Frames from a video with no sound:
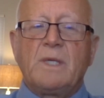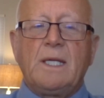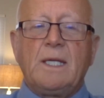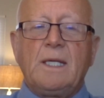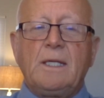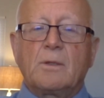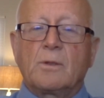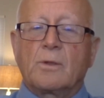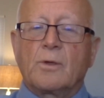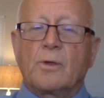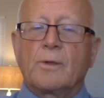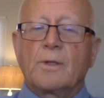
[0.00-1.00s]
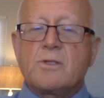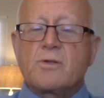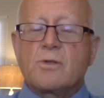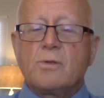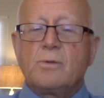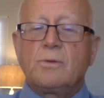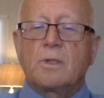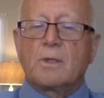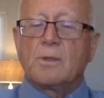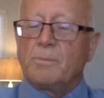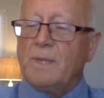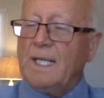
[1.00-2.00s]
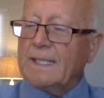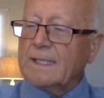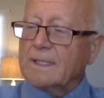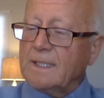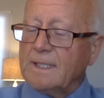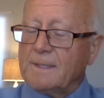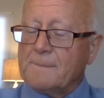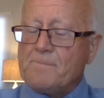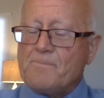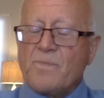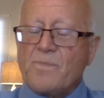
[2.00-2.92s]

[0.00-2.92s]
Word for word: May or early June to go back again.